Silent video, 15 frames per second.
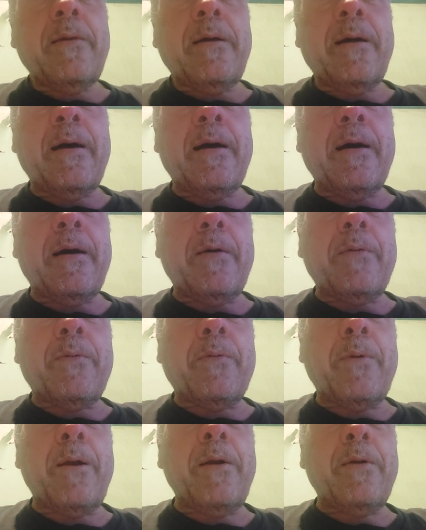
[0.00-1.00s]
Uh,
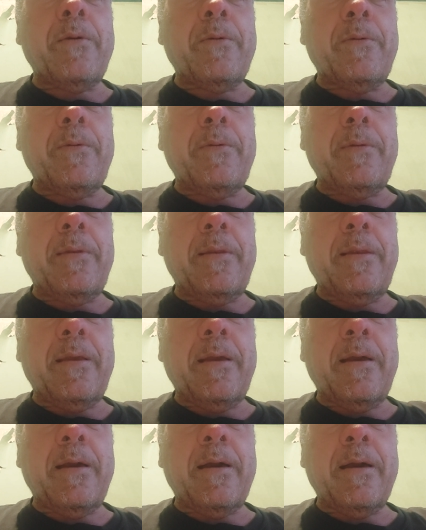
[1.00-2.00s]
Roane
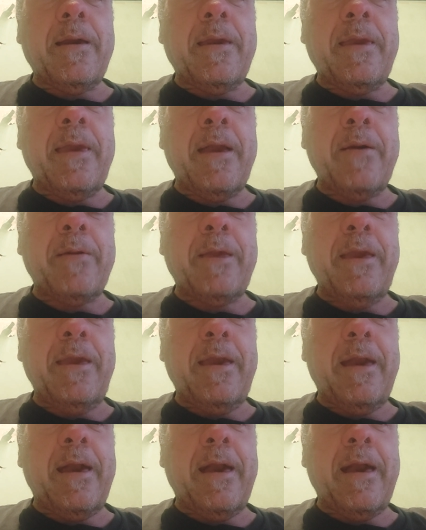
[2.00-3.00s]
uh,
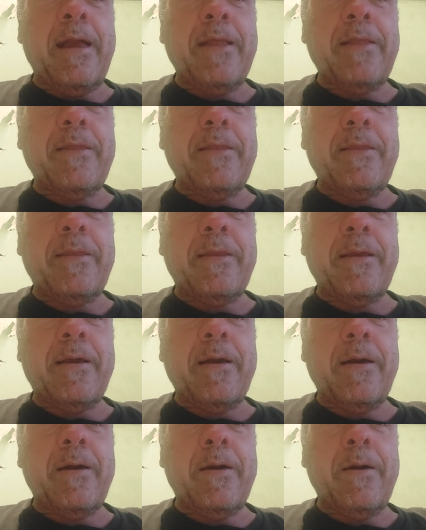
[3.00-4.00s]
County at uh,